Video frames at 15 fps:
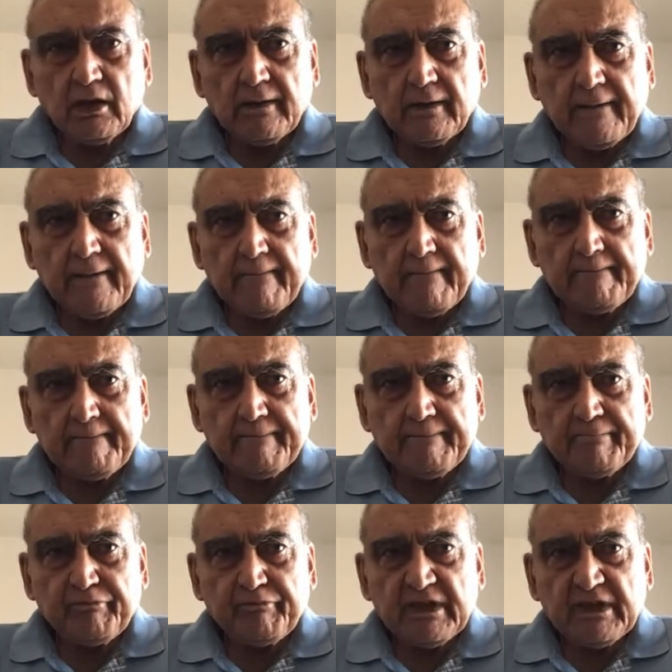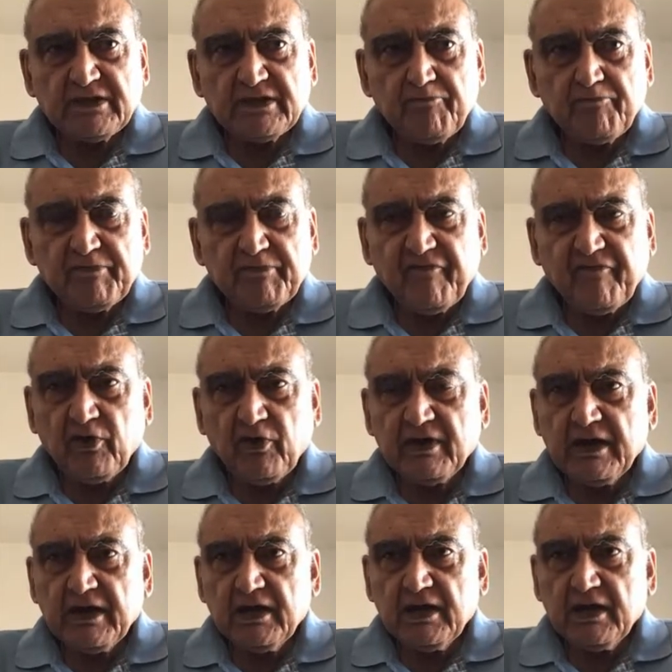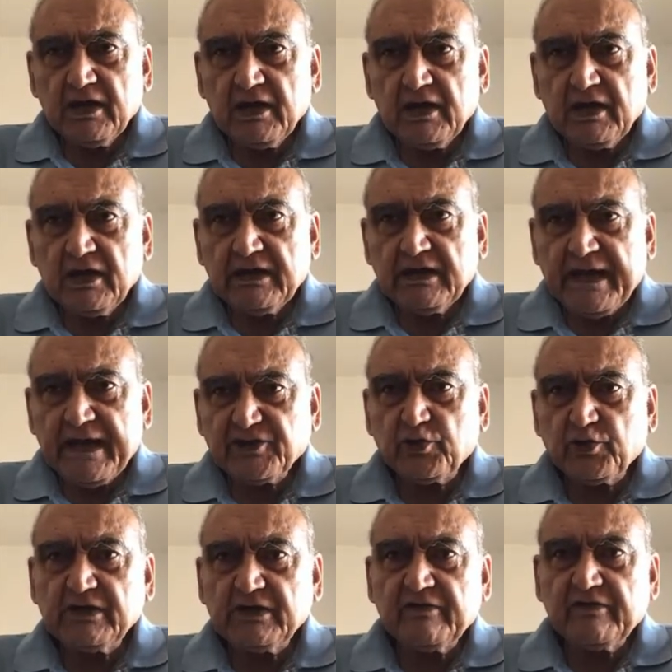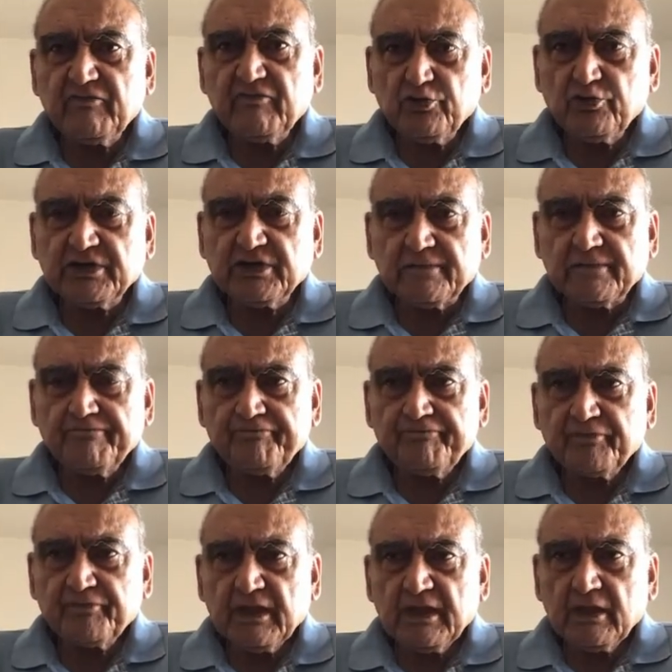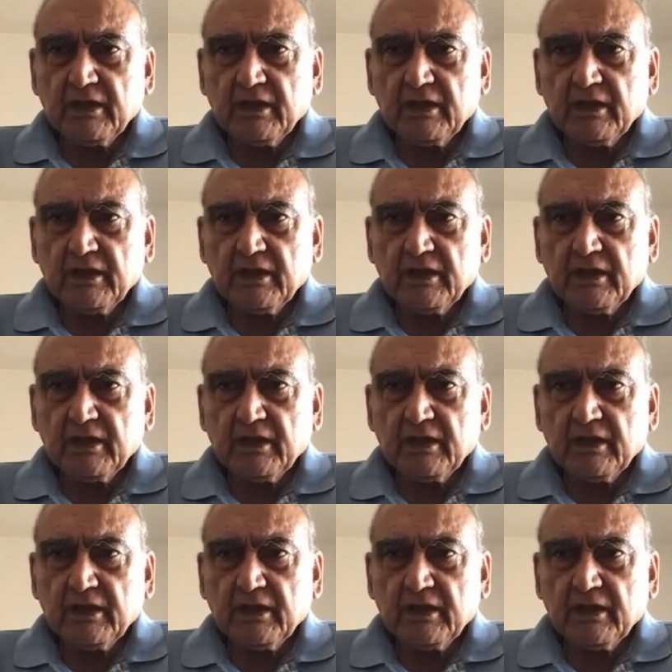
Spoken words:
Uh, See, before an actual revolution,